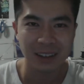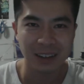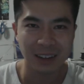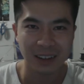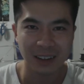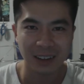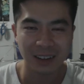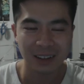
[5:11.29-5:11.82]

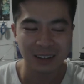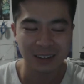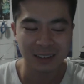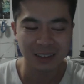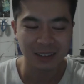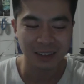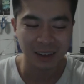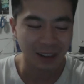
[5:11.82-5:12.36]
Like,
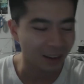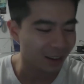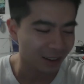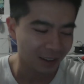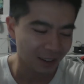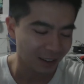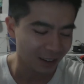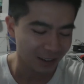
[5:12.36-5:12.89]
and
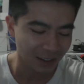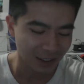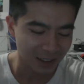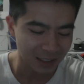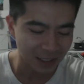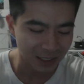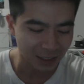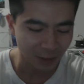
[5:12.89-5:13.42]

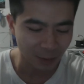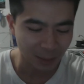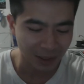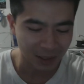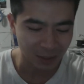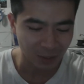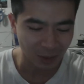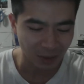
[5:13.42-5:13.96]
can't say enough
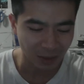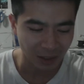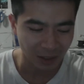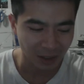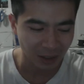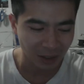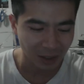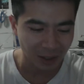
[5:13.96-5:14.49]
about this movie.